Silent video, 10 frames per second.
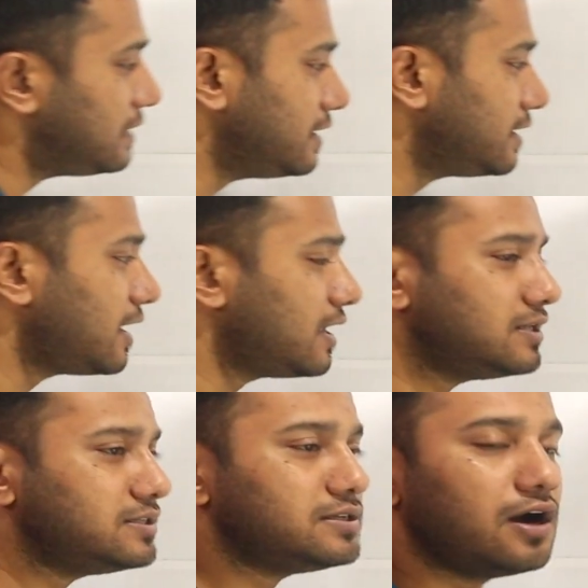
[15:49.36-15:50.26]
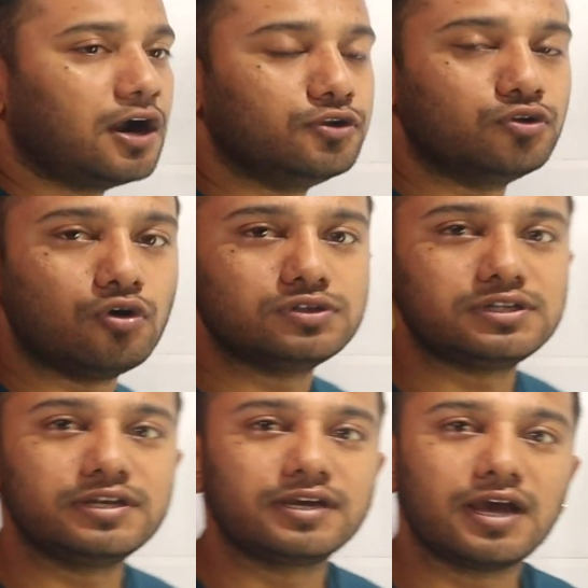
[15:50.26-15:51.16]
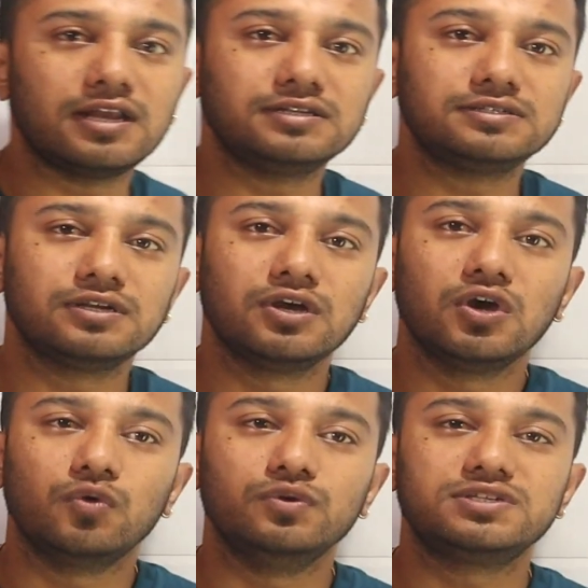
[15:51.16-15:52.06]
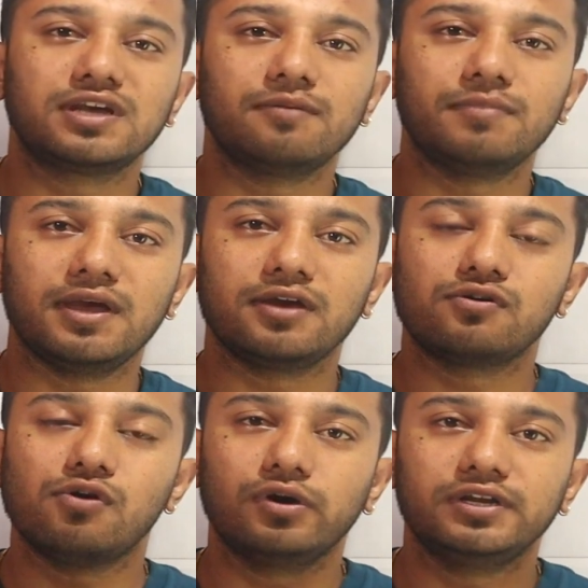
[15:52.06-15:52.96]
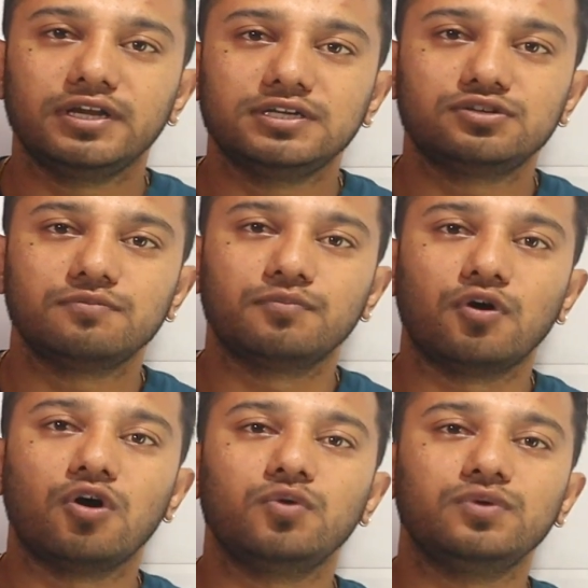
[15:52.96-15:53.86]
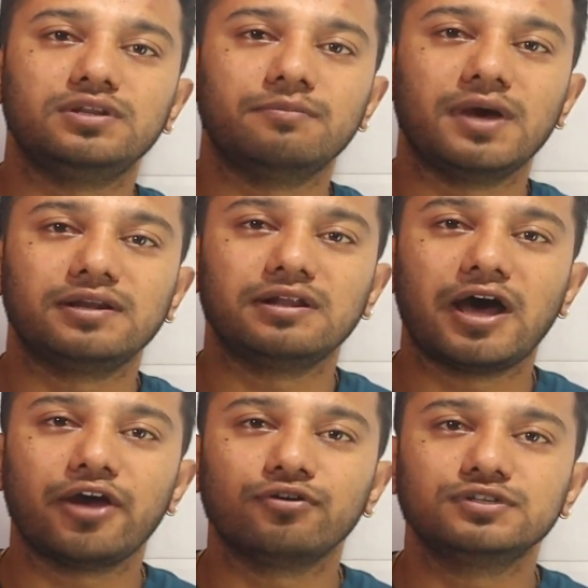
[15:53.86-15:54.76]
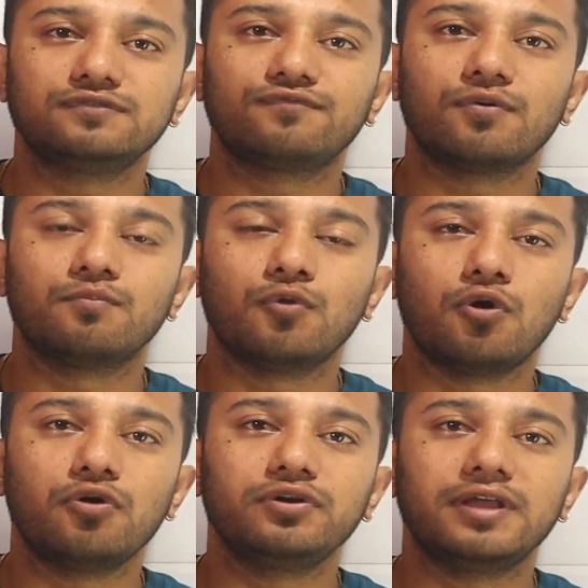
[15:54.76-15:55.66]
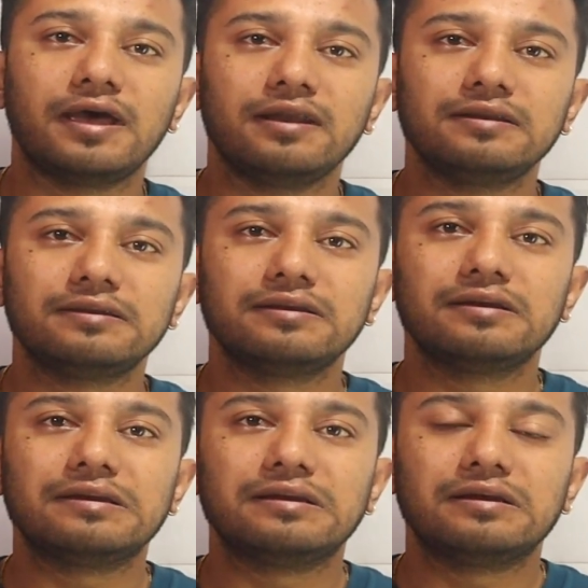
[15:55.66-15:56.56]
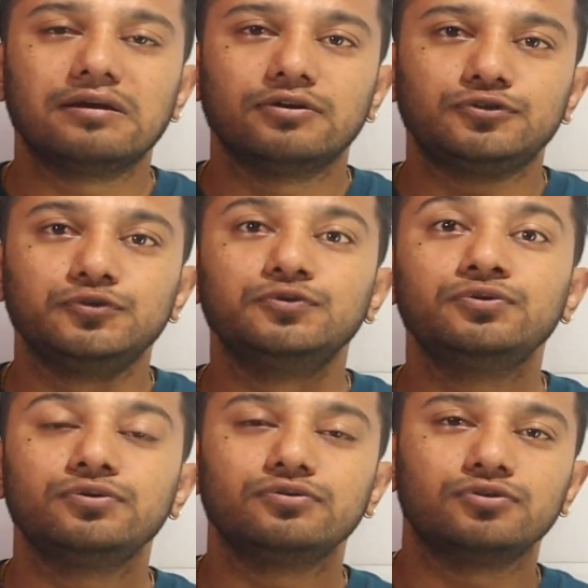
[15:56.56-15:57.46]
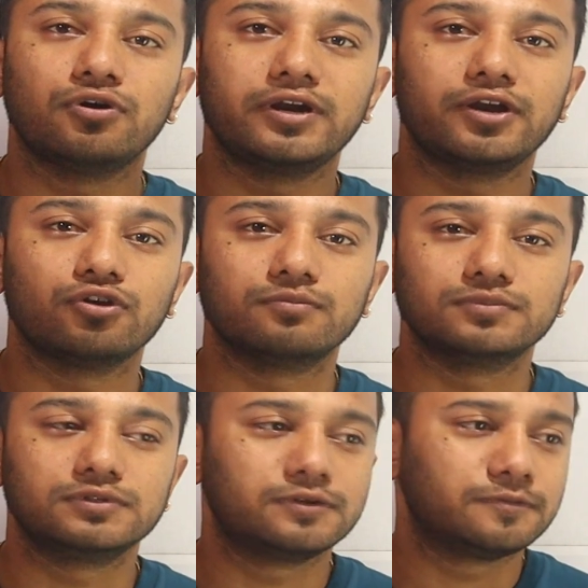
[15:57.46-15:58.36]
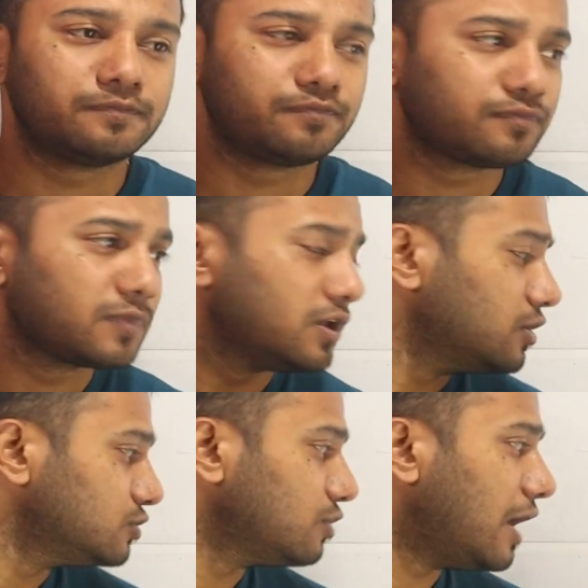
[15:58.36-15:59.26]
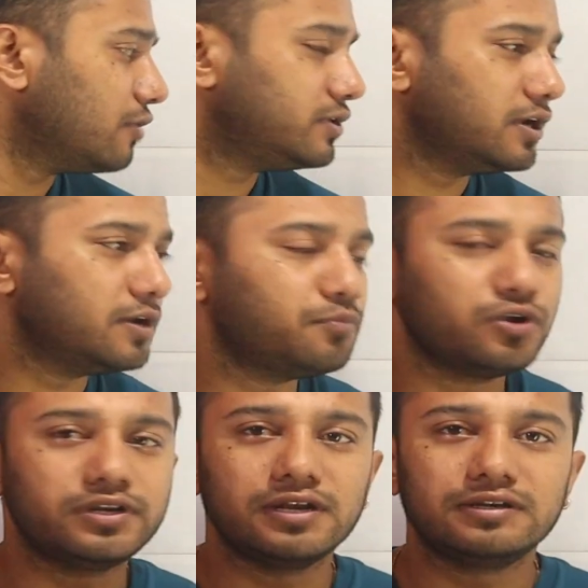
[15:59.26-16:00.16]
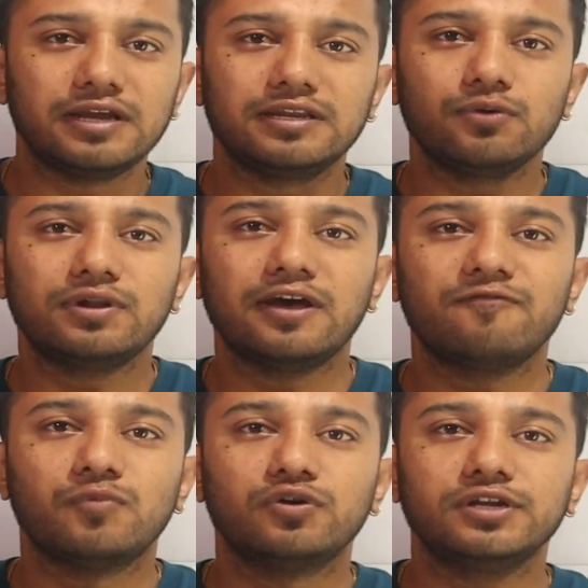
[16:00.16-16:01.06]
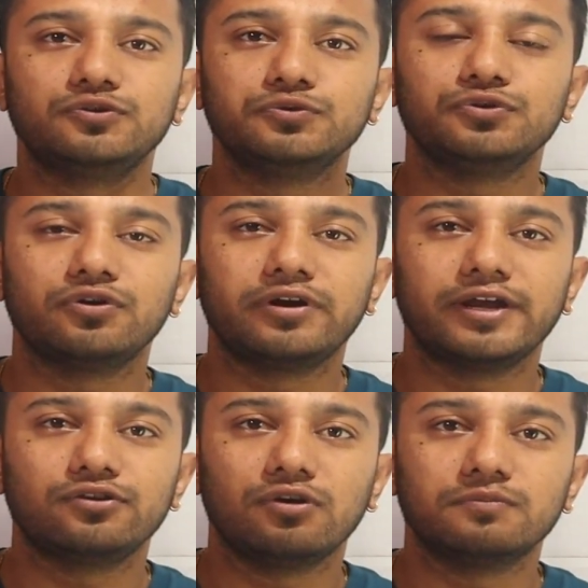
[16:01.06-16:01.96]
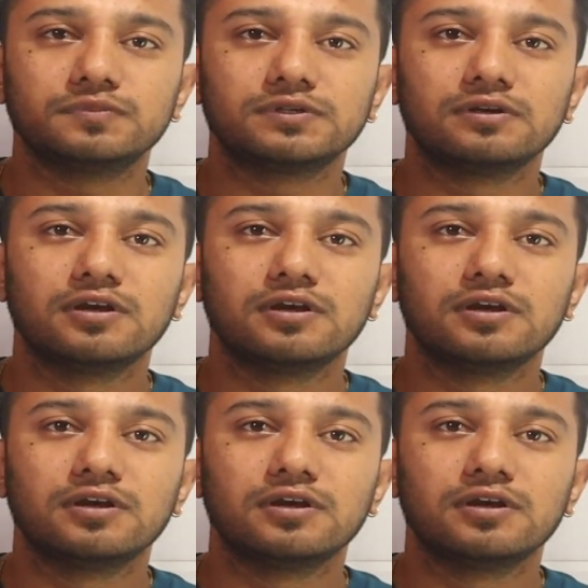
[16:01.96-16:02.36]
ligands are those ligands which can make coordination bond with the metal ions from more than two donor atoms. So out here in polydentate, they will have more than two donor atoms.